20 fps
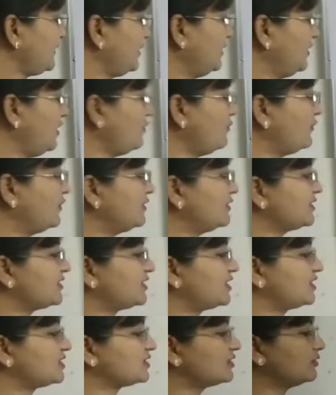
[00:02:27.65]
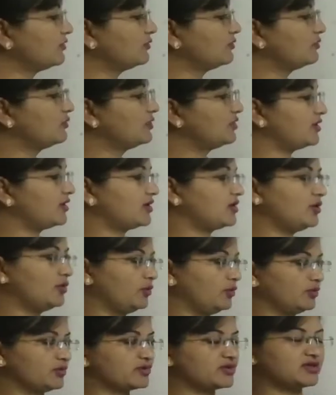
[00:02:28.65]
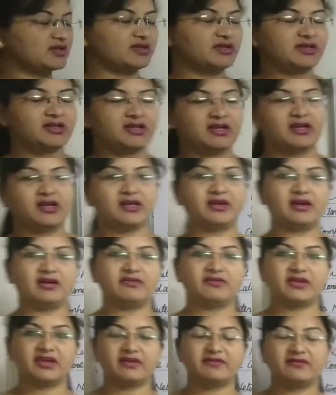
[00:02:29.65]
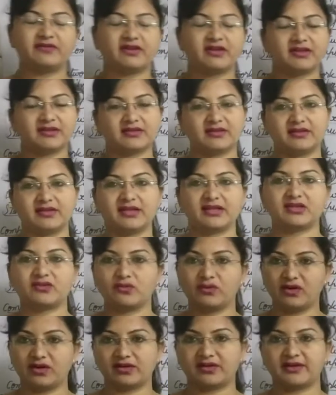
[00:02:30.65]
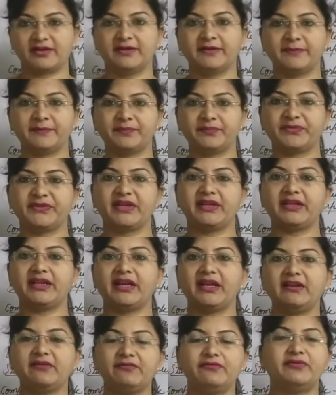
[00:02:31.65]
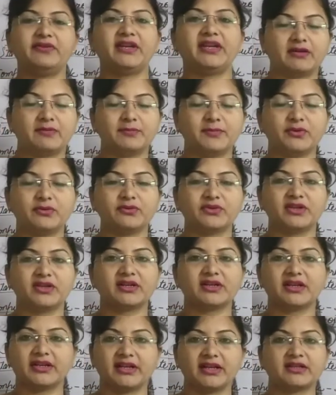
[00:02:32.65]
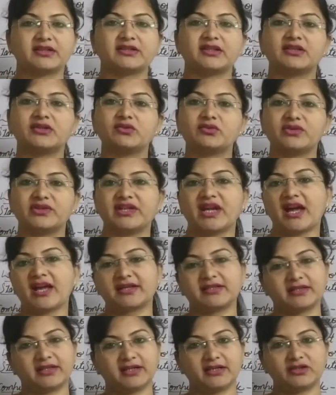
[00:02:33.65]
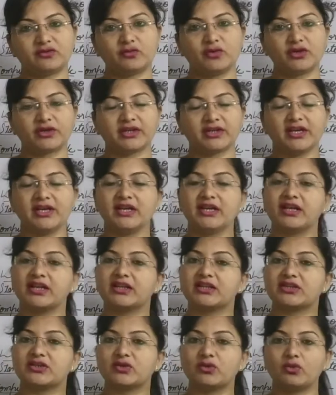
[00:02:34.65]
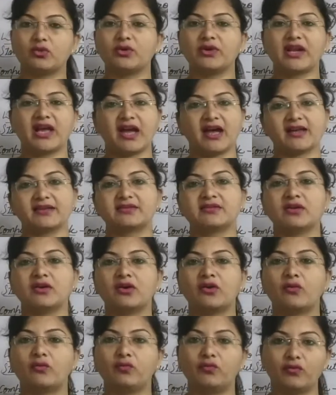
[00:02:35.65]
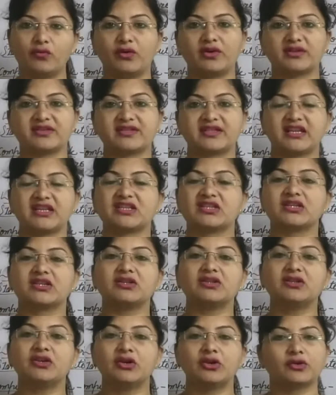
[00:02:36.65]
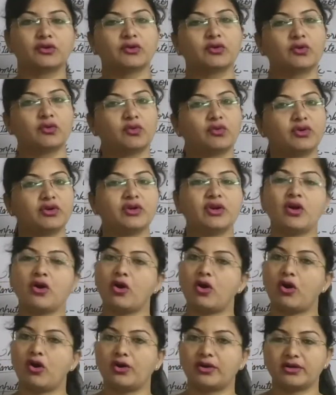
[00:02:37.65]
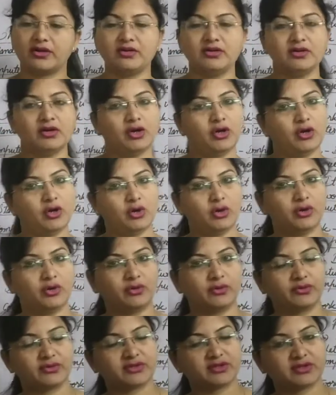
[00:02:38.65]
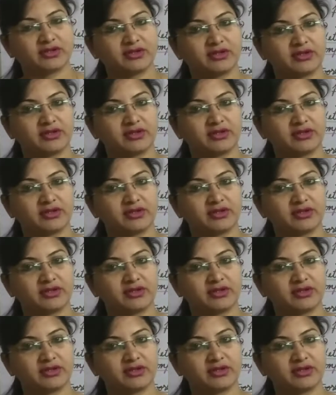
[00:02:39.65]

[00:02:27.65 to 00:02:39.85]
Now workstation, node or a host. Now if there is a network, then every computer connected to that network is known as workstation, node or a host.